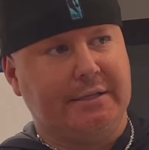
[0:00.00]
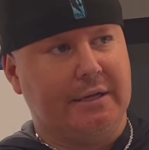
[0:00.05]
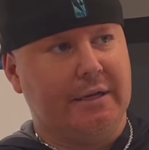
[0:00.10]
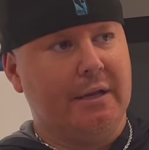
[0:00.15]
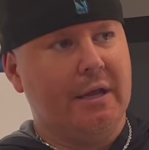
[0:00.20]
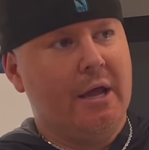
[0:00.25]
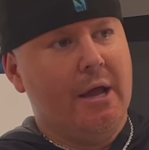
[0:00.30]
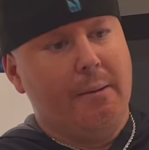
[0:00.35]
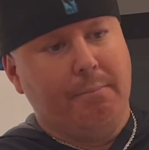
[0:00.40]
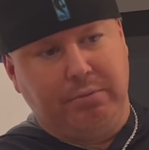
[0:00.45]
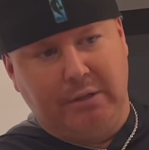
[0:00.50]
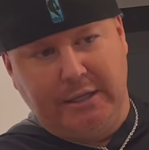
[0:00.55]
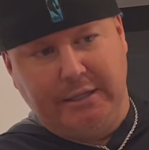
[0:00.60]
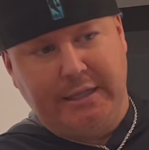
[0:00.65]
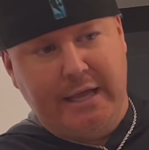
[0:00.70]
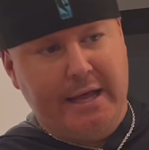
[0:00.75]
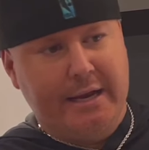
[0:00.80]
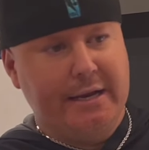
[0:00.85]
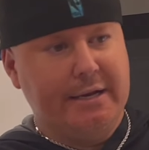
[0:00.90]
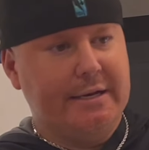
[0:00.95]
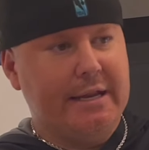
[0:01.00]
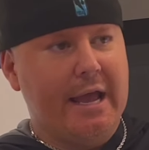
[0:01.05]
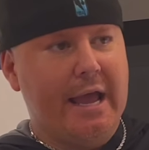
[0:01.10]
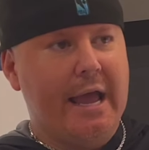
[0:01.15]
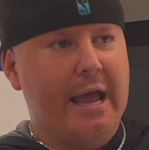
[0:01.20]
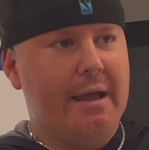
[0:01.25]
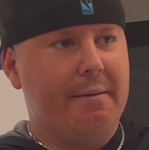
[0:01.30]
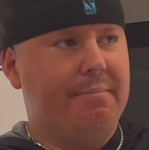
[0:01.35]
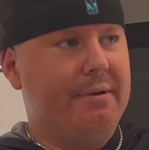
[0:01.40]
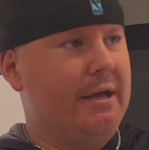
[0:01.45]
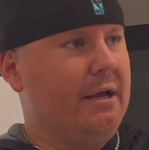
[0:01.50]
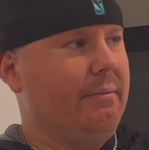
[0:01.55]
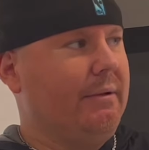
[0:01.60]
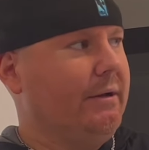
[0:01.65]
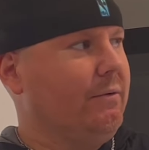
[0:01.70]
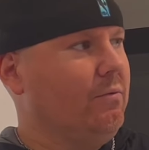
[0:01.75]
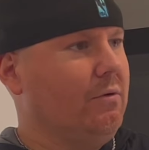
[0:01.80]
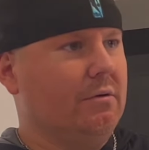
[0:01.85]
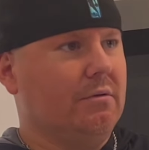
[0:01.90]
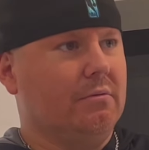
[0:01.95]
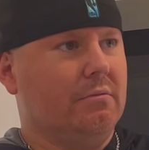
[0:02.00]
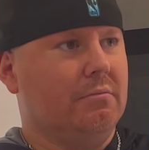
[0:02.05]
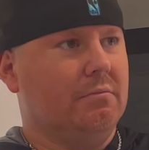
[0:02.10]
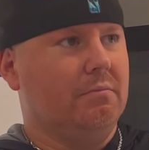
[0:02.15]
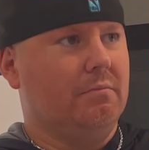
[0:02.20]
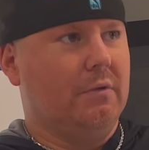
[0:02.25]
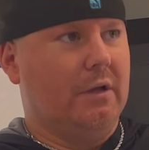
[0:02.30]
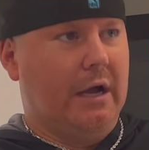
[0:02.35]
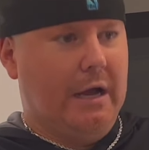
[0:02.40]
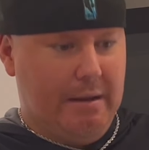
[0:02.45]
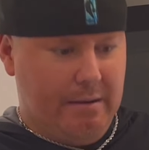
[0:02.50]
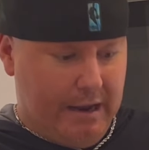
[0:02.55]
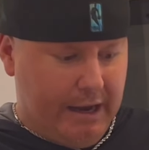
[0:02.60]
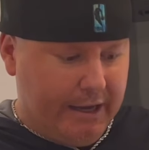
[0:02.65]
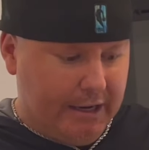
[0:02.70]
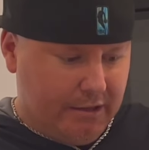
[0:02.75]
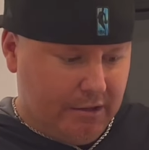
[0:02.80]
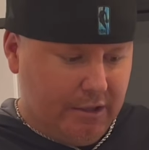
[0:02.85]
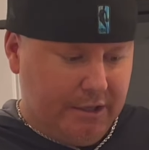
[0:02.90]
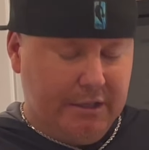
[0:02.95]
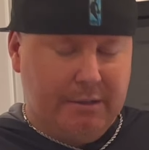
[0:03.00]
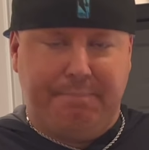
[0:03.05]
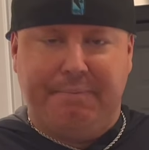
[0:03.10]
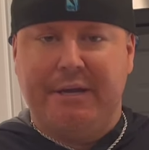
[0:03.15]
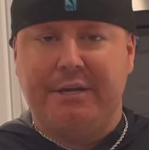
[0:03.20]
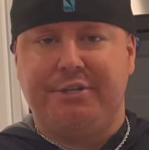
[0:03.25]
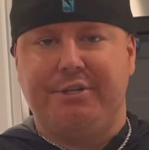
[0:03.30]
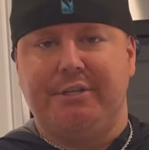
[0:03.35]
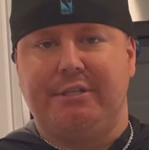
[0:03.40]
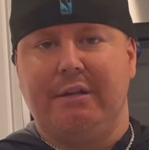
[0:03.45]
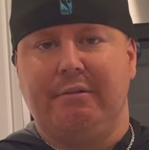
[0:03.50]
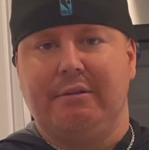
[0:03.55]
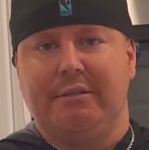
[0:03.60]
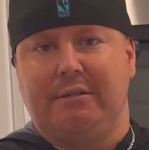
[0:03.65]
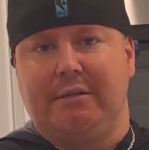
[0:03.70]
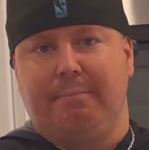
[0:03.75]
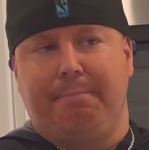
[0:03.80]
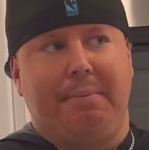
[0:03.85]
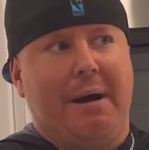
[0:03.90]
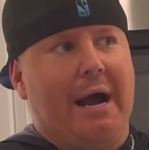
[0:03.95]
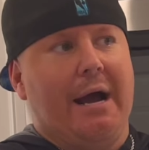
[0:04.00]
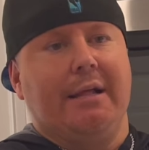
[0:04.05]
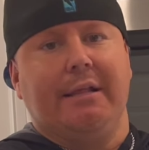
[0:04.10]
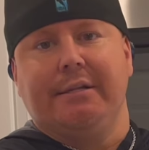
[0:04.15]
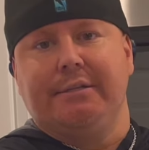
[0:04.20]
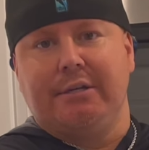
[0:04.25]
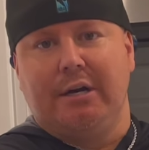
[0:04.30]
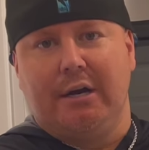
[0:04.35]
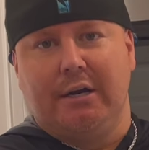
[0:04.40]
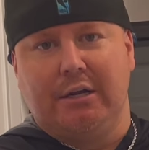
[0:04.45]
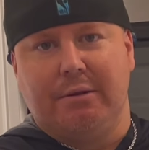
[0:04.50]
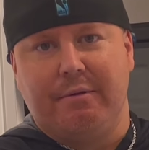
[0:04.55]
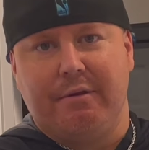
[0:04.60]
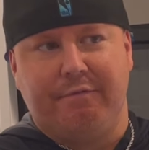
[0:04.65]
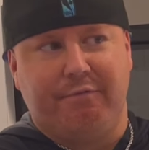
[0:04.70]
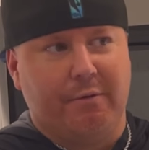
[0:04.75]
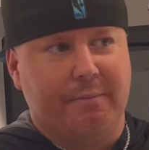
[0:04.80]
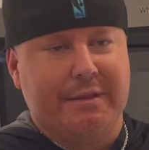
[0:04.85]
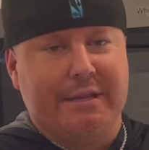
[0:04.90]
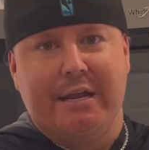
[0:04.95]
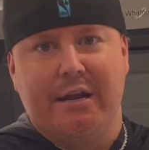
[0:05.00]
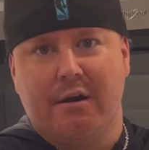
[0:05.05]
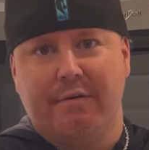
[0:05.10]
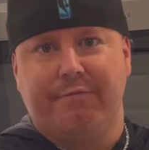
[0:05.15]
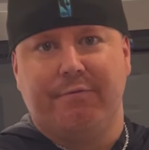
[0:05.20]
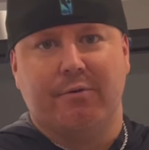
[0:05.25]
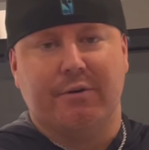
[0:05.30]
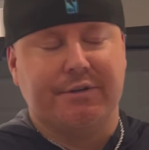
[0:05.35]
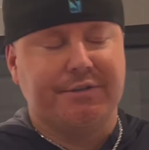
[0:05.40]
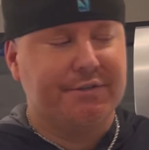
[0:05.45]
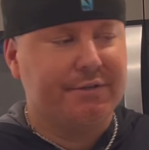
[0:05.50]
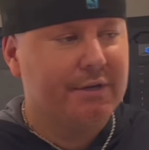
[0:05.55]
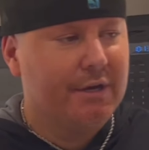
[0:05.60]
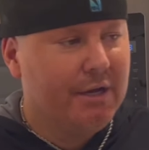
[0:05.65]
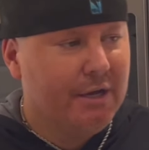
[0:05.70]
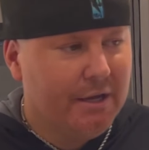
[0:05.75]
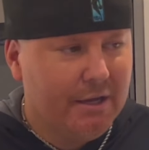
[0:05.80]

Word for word: and plug that into A, B. I'm like, I, I gotta look at the picture, see this pilot talking to me from the Air Force.